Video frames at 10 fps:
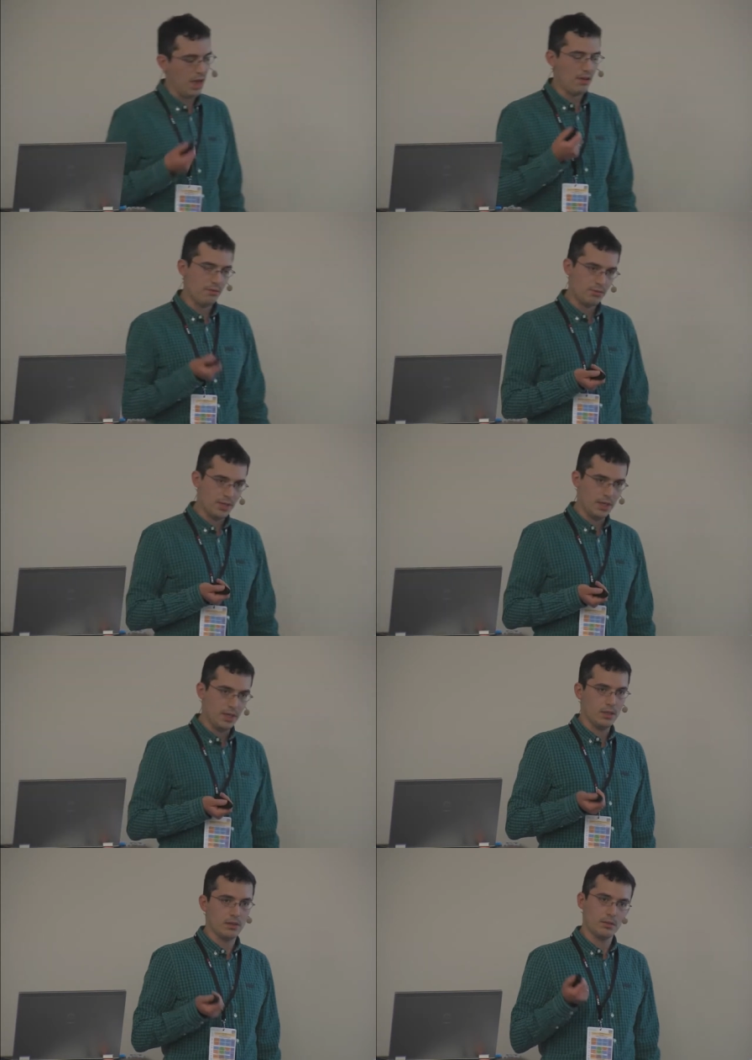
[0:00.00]

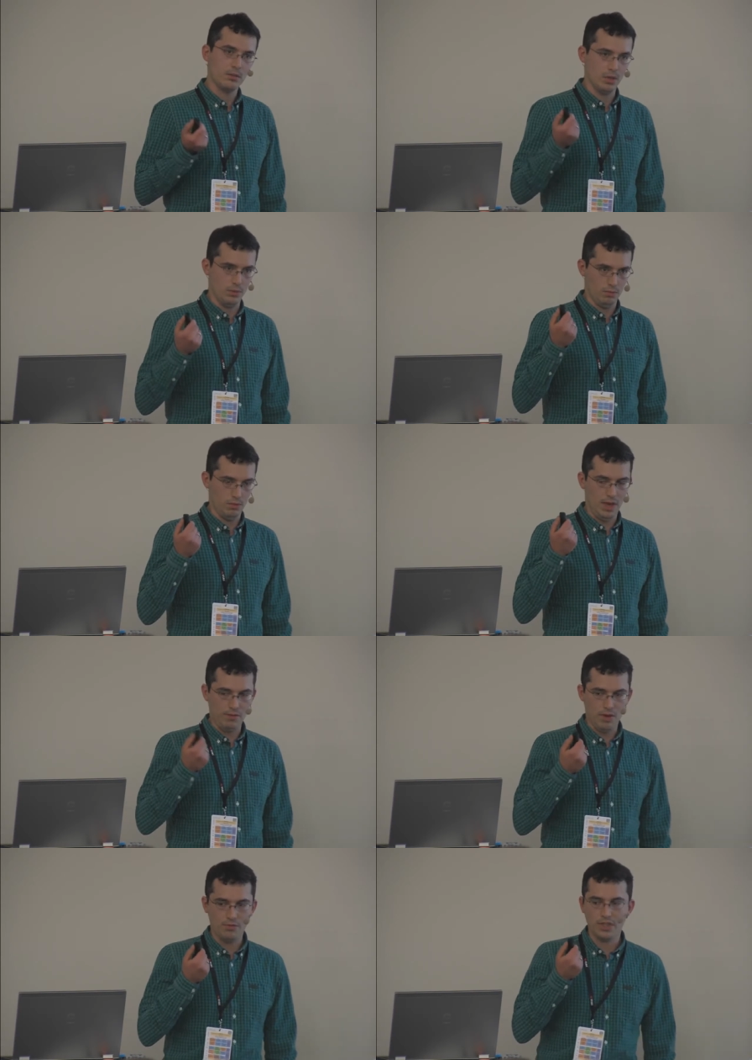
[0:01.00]
every, you know, ev
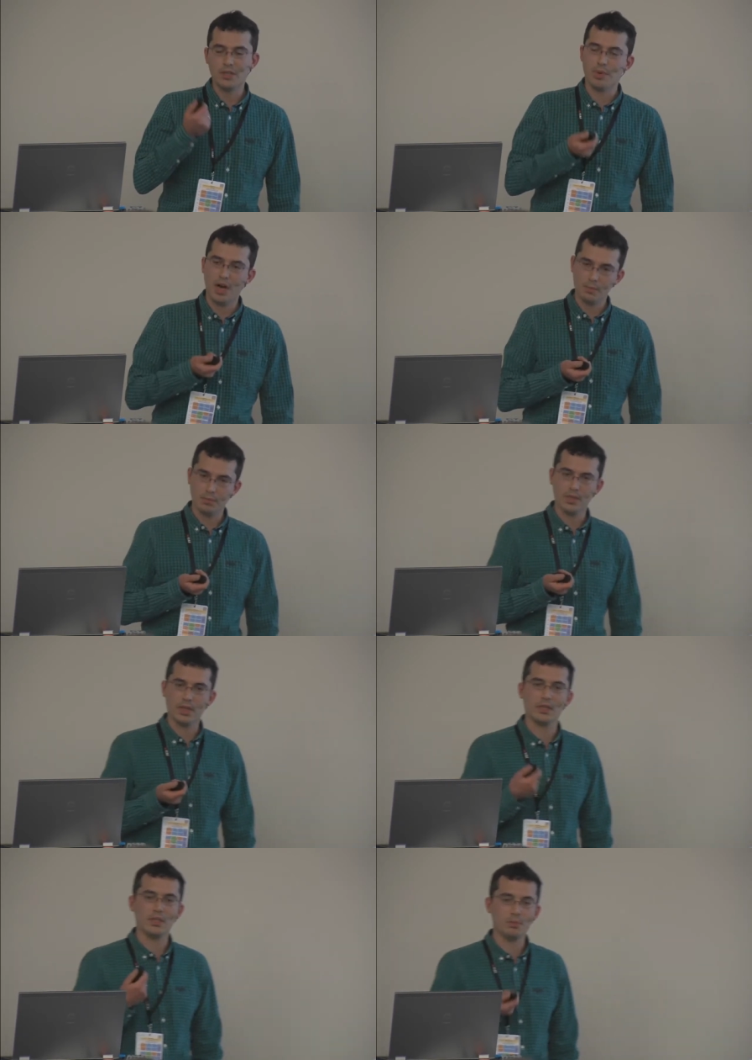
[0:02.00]
every department
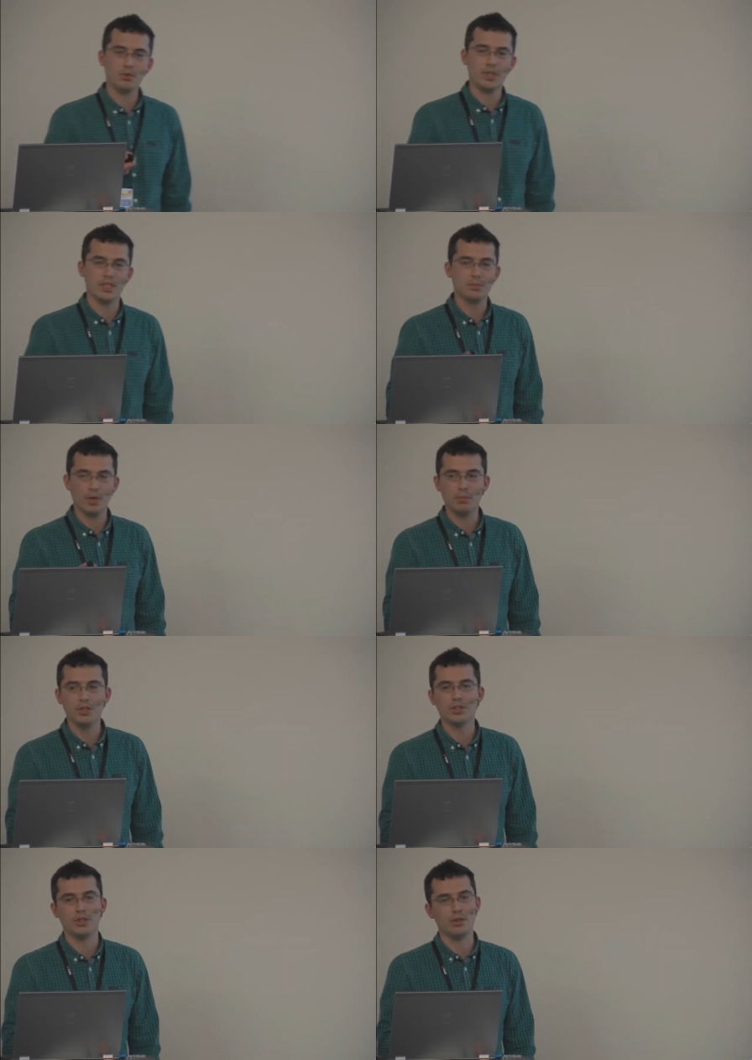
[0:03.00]
at this point is
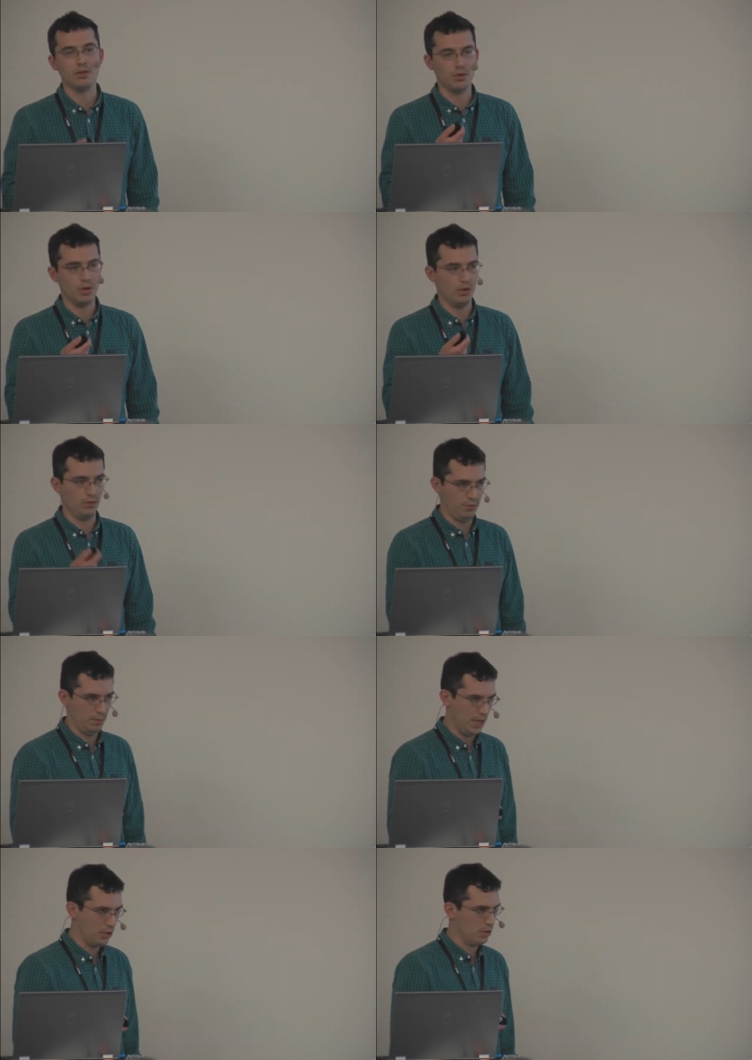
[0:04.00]
publishing their own
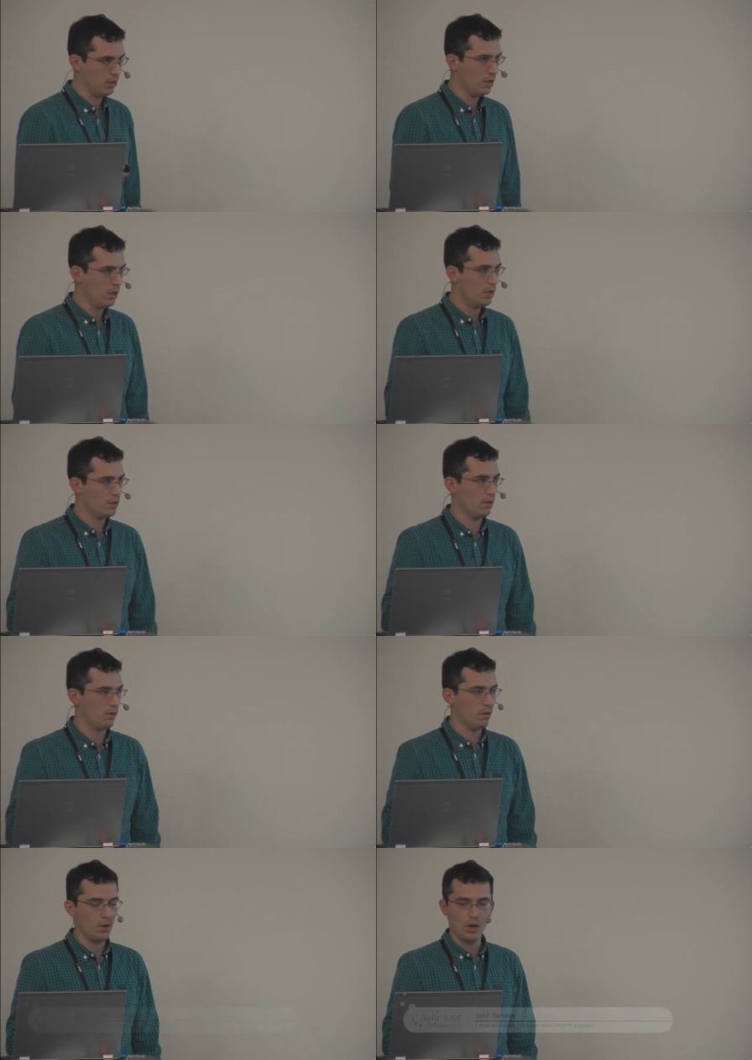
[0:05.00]
information.
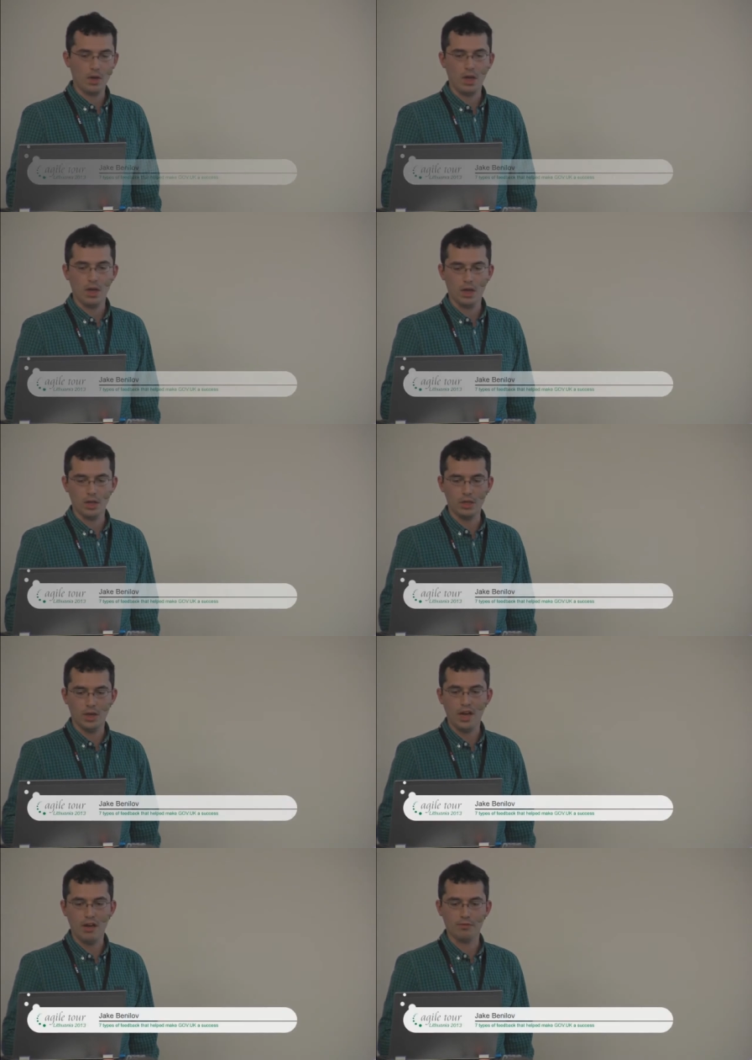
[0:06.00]
So you
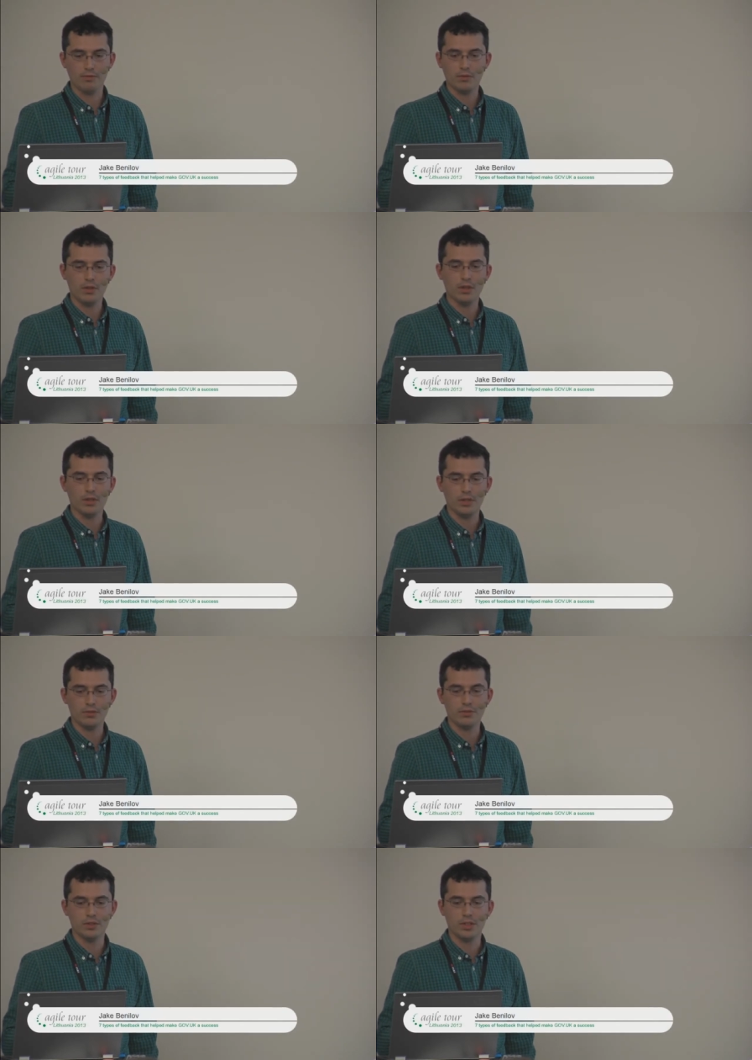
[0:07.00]
have
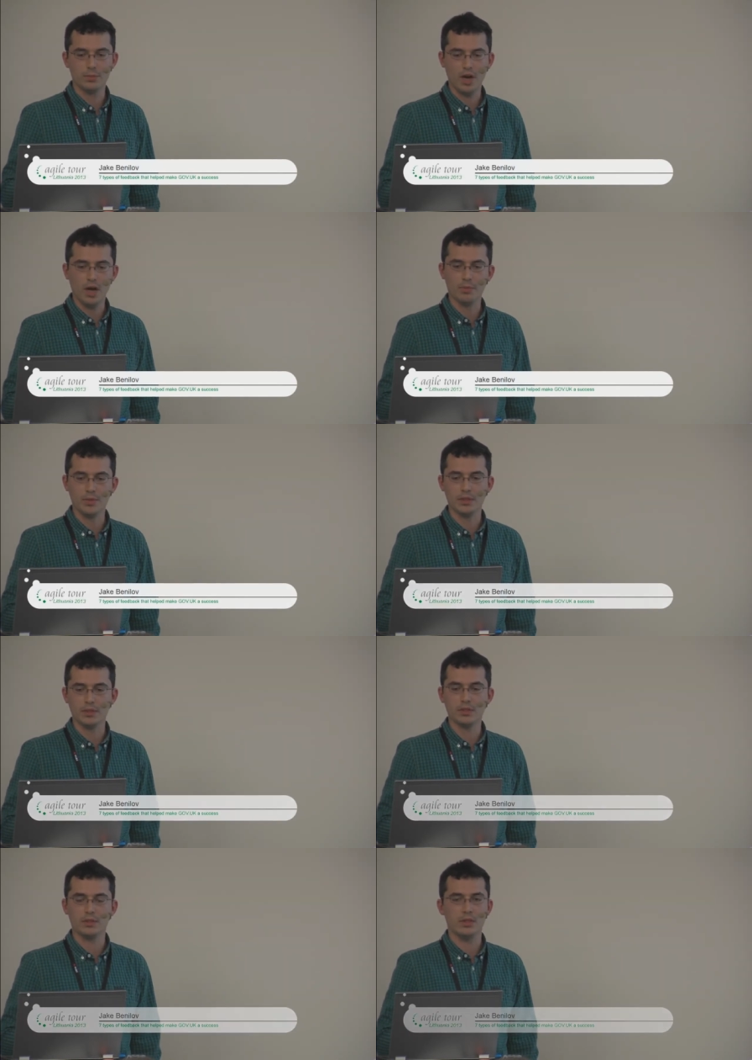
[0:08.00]
different departments,
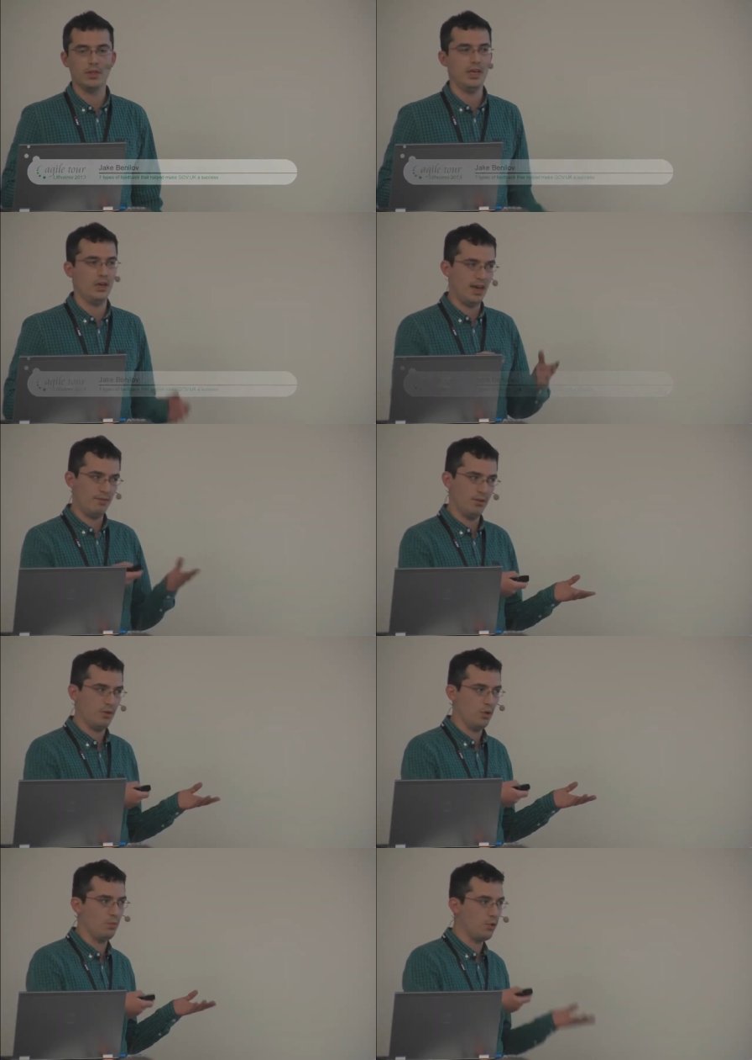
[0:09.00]
they have their
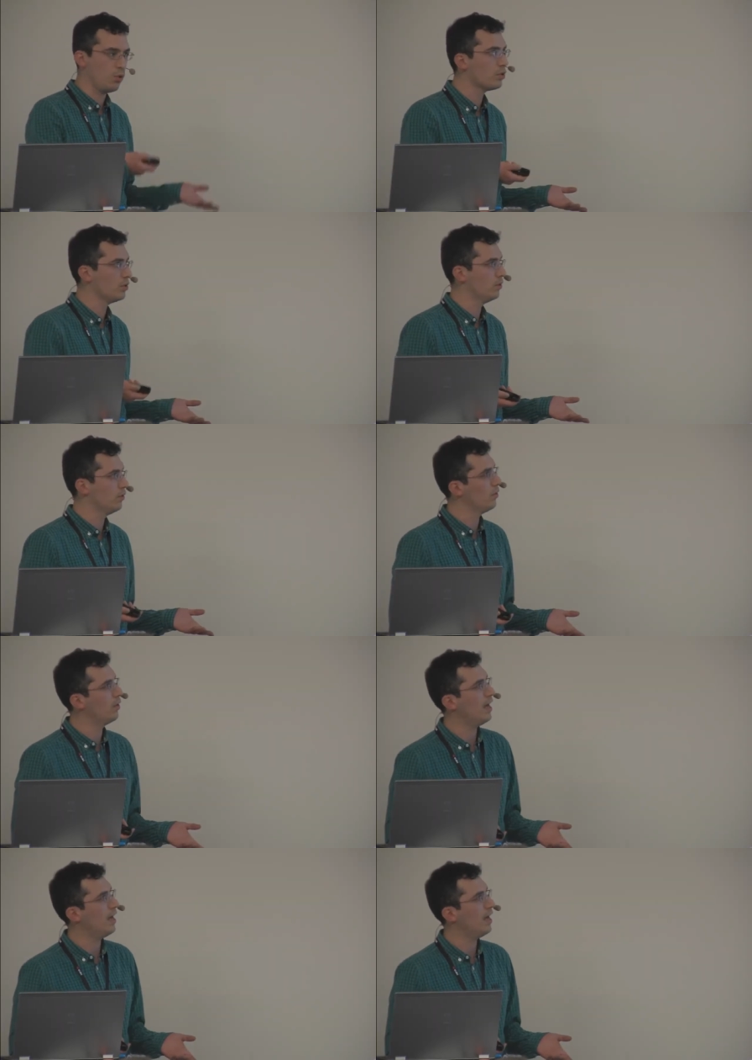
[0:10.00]
own portal, they